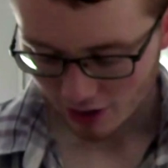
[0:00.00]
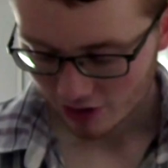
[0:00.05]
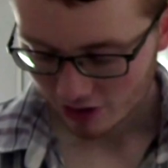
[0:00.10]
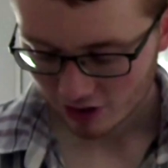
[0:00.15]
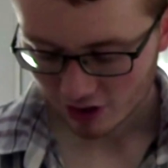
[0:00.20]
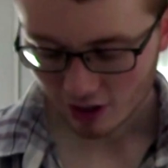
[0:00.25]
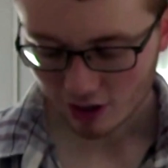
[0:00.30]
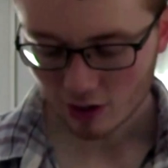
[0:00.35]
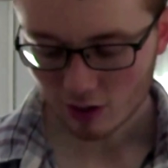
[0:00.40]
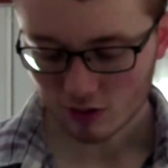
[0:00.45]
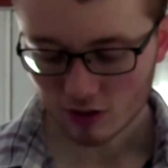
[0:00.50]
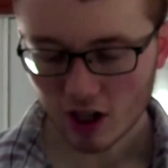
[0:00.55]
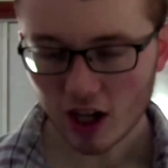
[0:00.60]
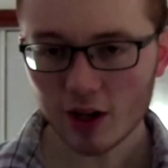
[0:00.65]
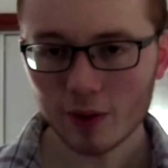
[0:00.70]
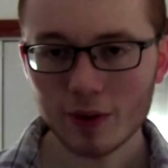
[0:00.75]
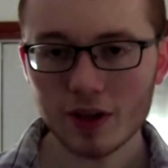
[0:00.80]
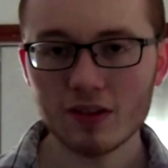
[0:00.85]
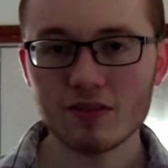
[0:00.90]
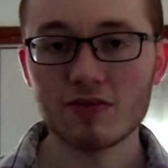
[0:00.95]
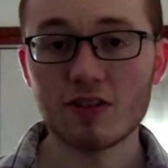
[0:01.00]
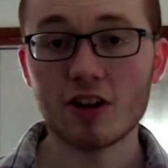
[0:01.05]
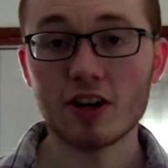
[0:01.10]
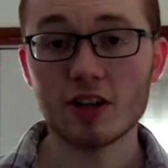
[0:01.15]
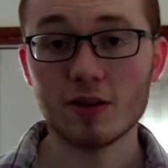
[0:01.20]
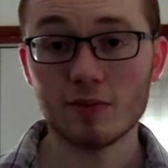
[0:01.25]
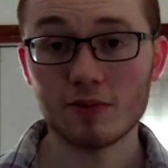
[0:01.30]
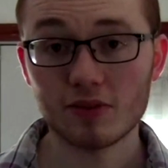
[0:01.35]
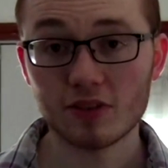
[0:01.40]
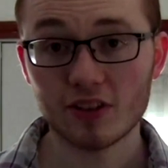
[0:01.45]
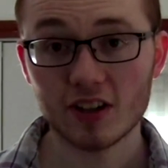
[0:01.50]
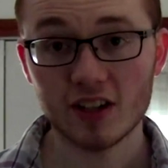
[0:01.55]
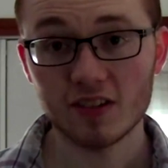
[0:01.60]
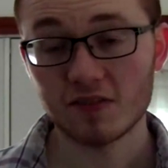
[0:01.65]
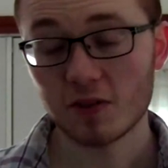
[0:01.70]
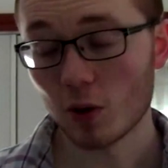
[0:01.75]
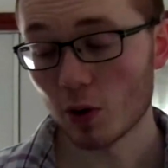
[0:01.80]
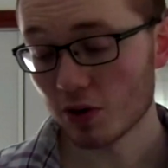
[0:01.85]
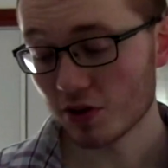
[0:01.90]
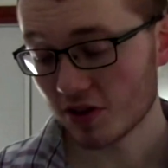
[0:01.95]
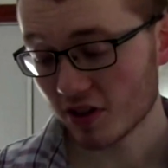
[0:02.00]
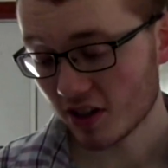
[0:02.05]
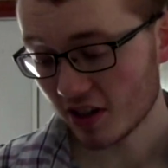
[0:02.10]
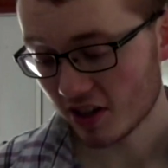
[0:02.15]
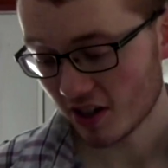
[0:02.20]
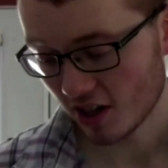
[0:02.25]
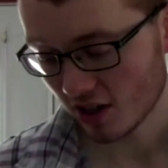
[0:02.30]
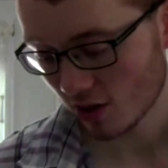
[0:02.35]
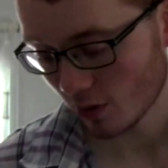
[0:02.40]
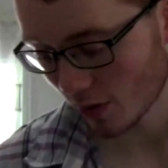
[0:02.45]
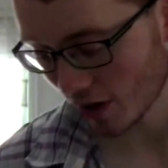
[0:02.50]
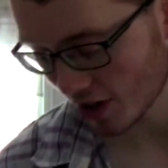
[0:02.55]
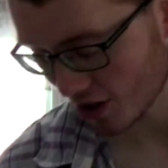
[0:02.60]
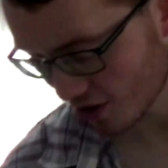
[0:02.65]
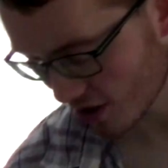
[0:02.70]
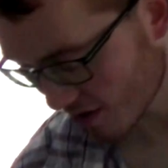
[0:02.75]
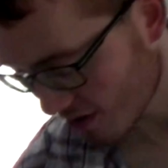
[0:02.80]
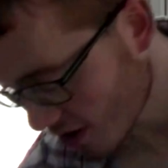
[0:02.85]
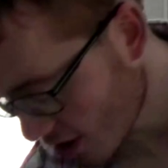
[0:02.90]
So, Nightwing Volume 3, of course, a continuation